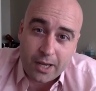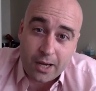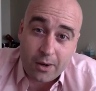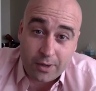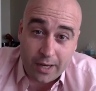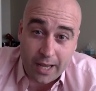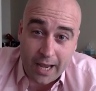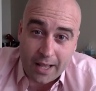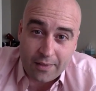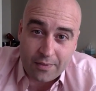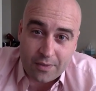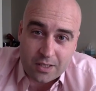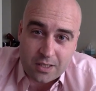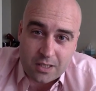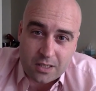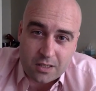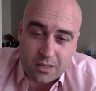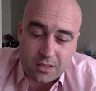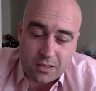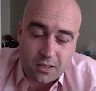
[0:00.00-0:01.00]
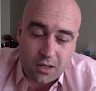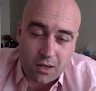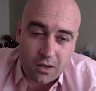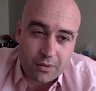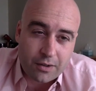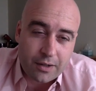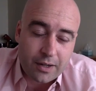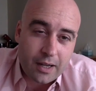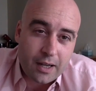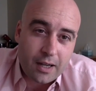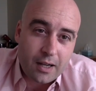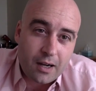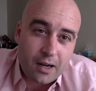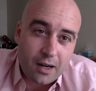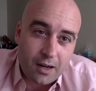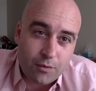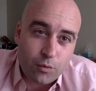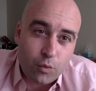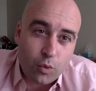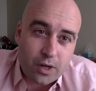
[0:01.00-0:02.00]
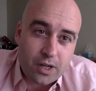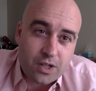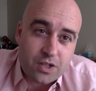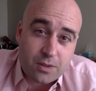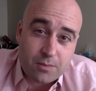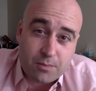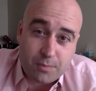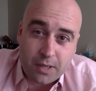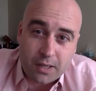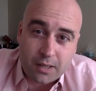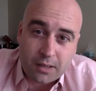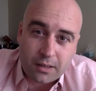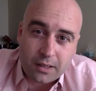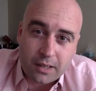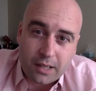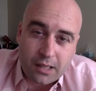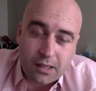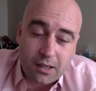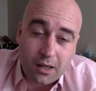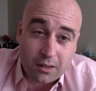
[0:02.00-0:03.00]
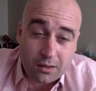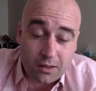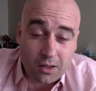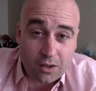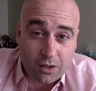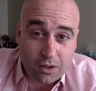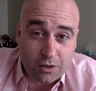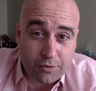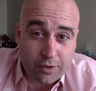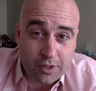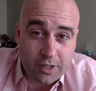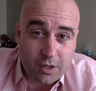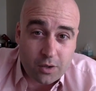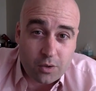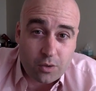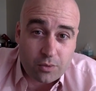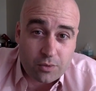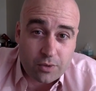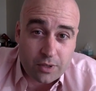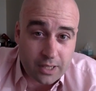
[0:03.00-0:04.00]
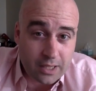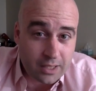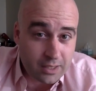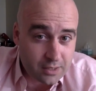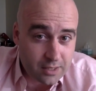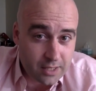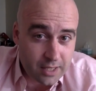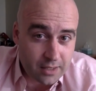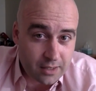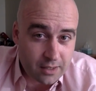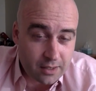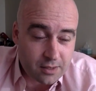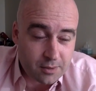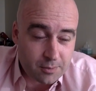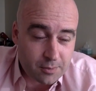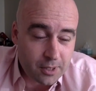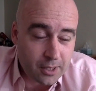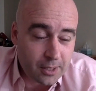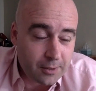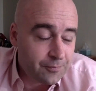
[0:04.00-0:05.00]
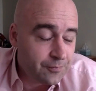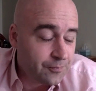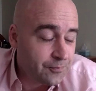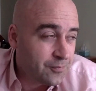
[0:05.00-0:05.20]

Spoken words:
now and add this at the start of what is admittedly a longer video than I'd intended it to be.